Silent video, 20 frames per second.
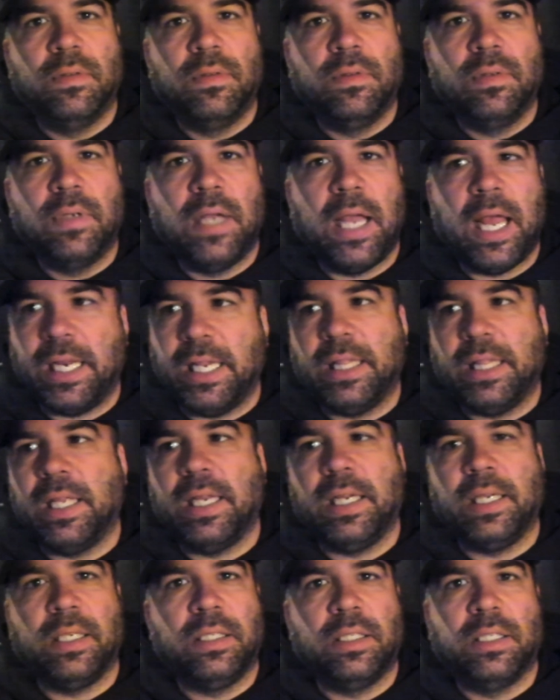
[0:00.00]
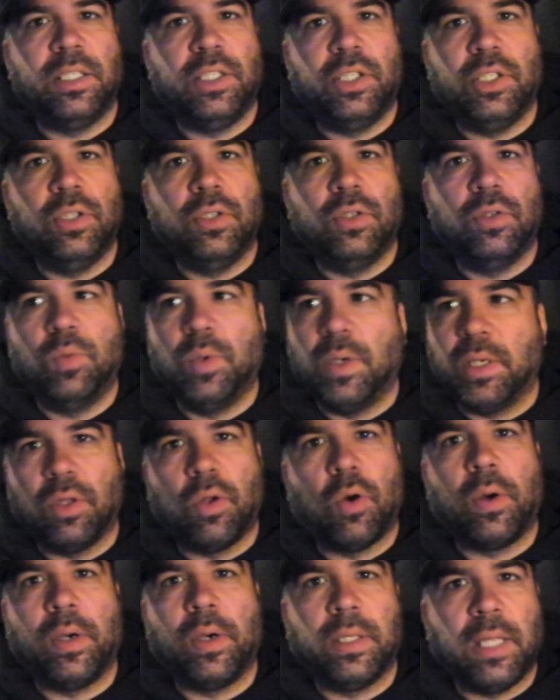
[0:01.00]
anything to do with
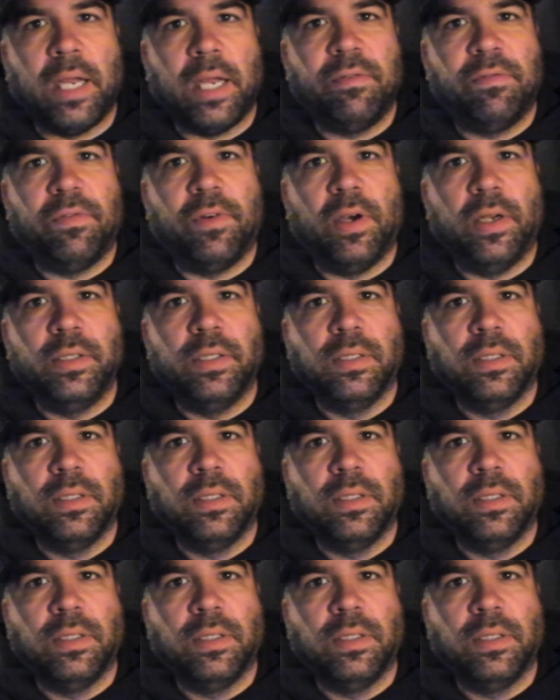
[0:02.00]
Lori Lightfoot.